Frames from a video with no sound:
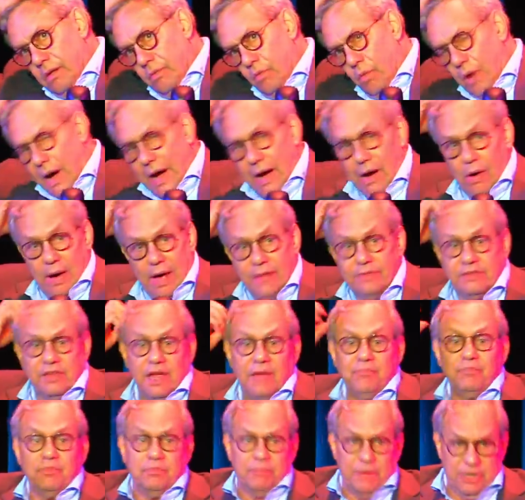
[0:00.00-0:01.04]
Wow,
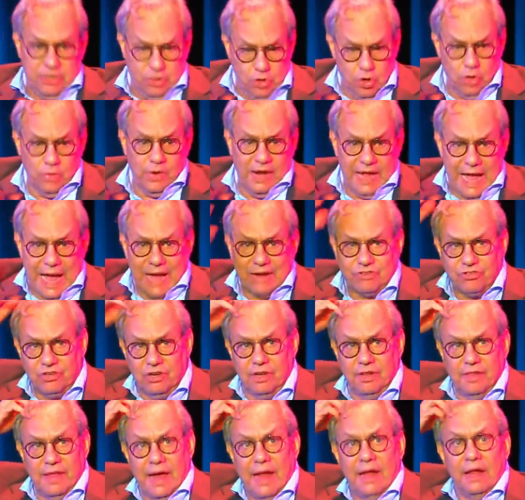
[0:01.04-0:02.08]
but your
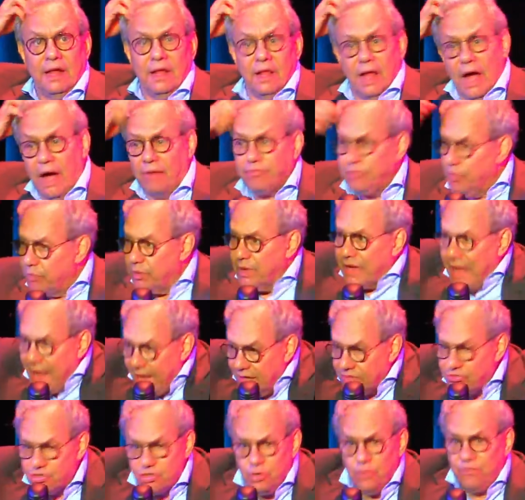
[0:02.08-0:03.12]
reaction to that,
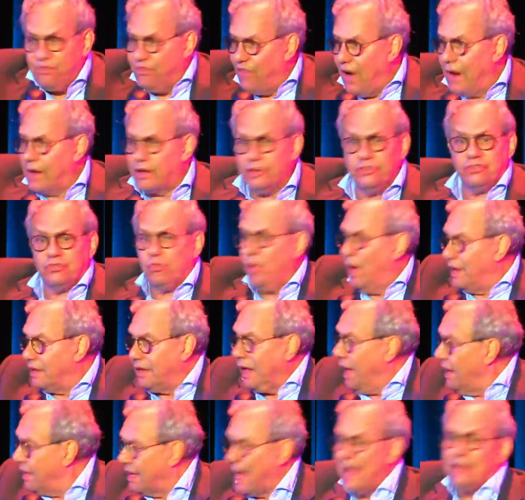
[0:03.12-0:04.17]
can't you fuckers, what?
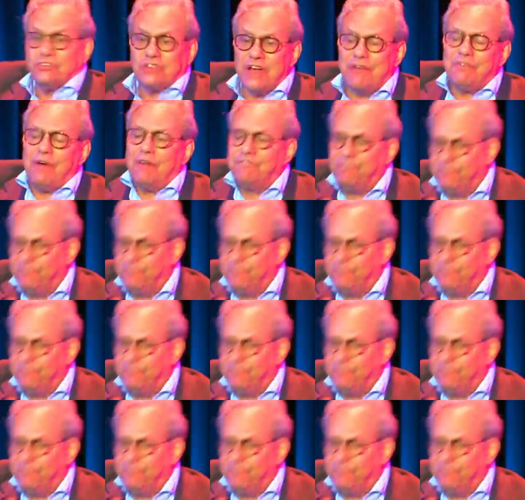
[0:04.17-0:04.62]
Can't you have